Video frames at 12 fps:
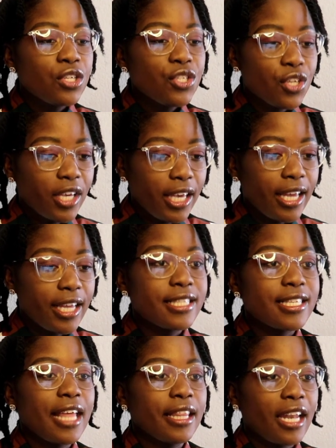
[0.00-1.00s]
to
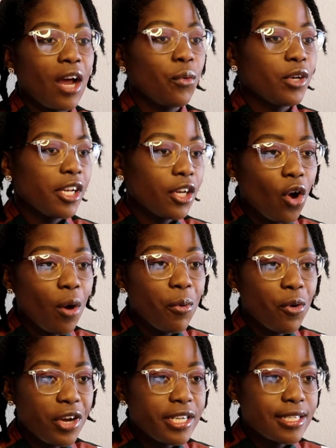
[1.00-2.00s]
kids, and then I would
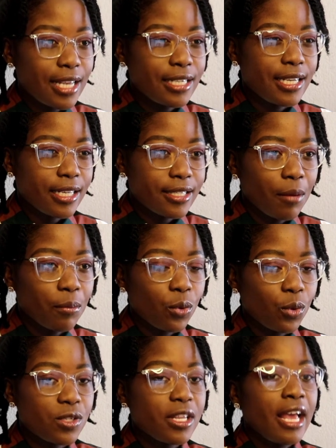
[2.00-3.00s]
incorporate such
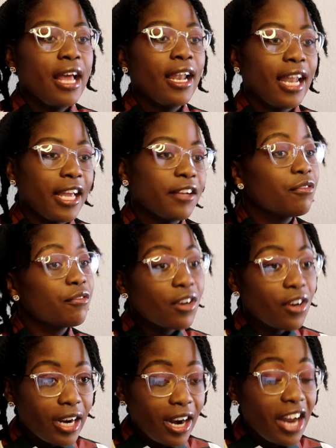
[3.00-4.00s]
examples like
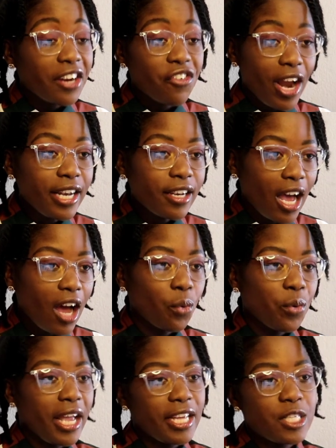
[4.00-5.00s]
like right
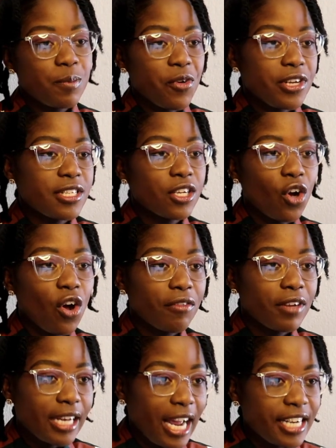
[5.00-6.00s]
now we are experiencing
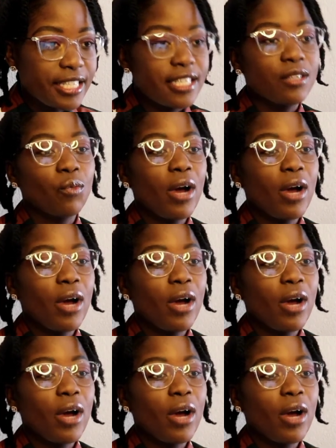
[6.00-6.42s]
COVID-19.